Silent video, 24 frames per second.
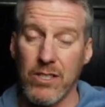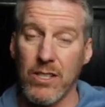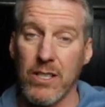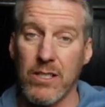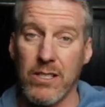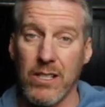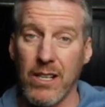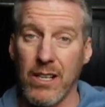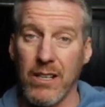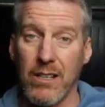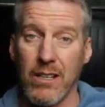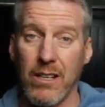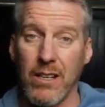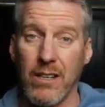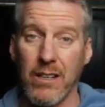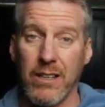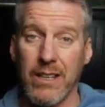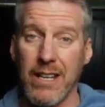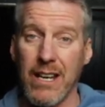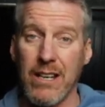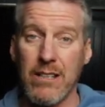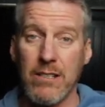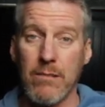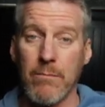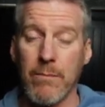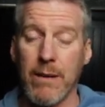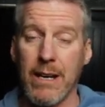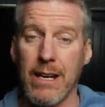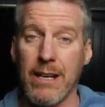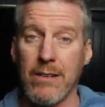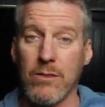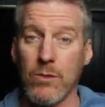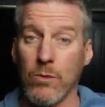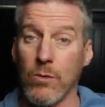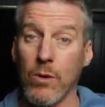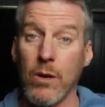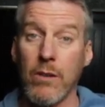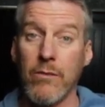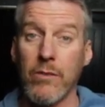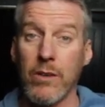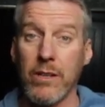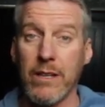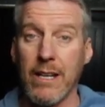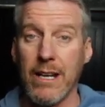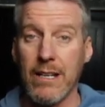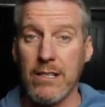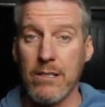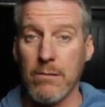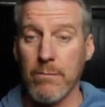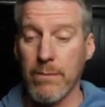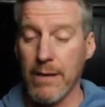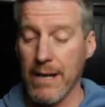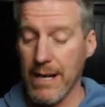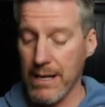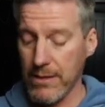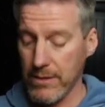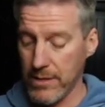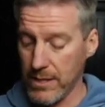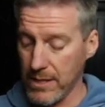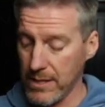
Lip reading: just under £1,000 or over £1,000.